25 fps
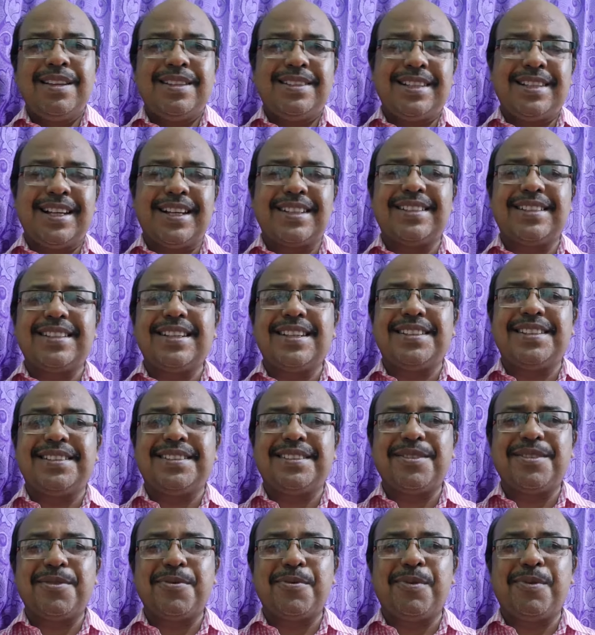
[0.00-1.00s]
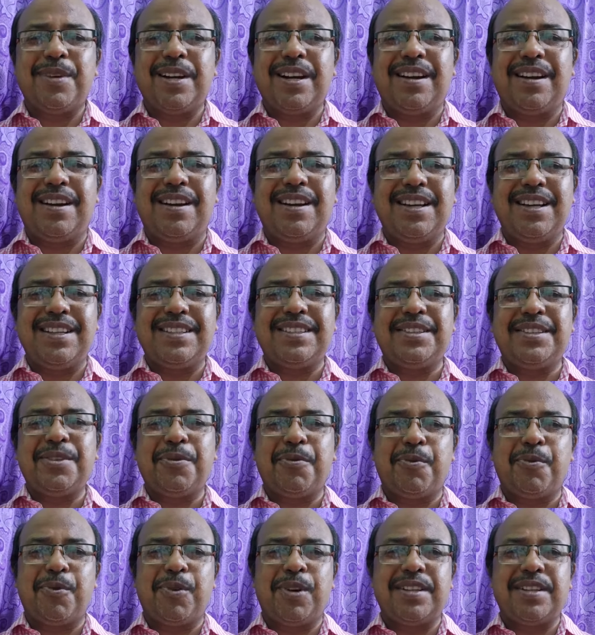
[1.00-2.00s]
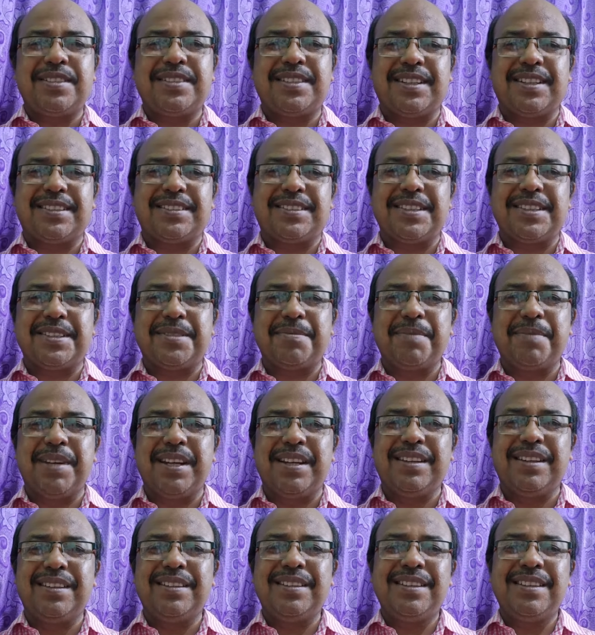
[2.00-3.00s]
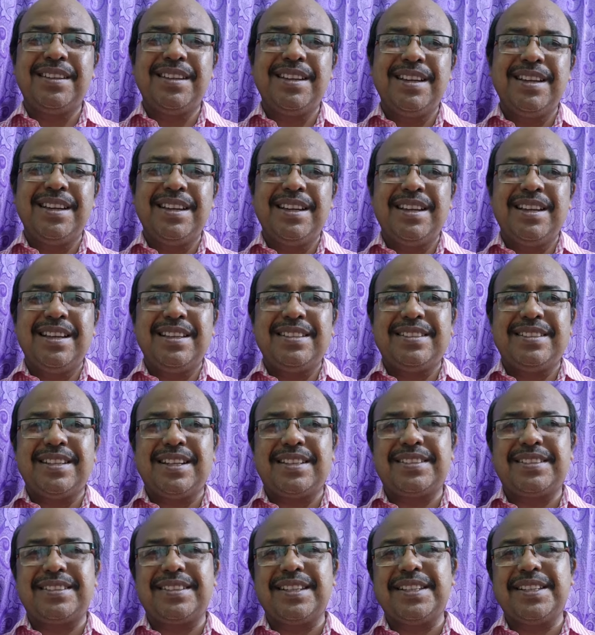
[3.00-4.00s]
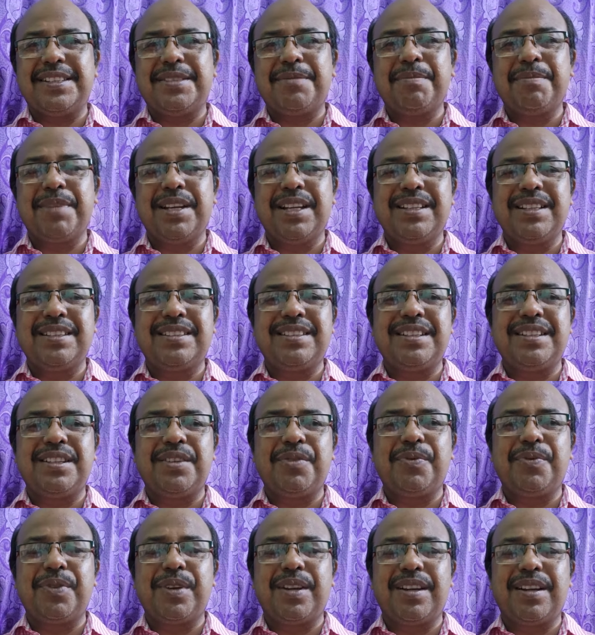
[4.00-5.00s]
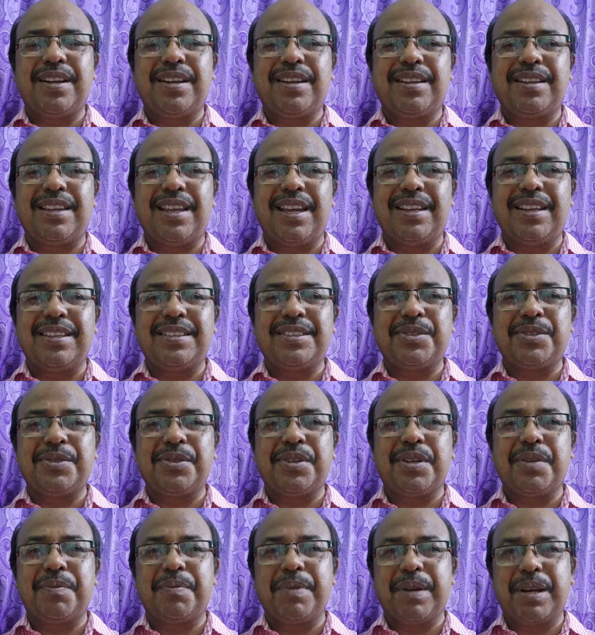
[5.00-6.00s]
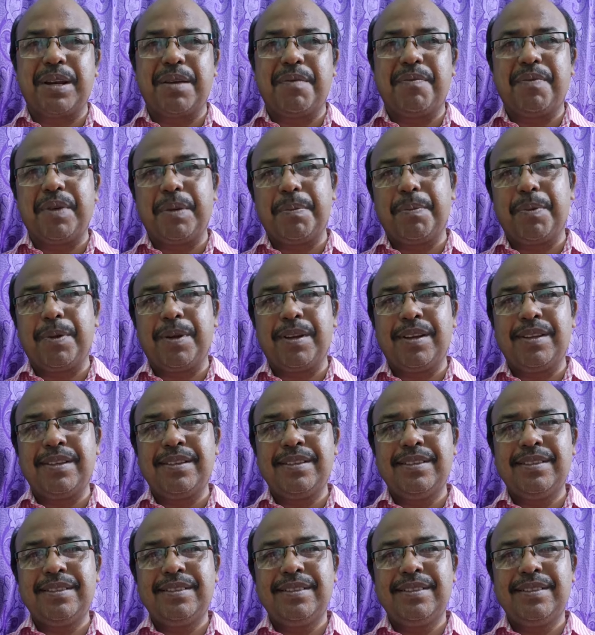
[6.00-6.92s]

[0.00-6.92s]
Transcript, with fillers: Success. What does the word success mean? Success means different things to different people.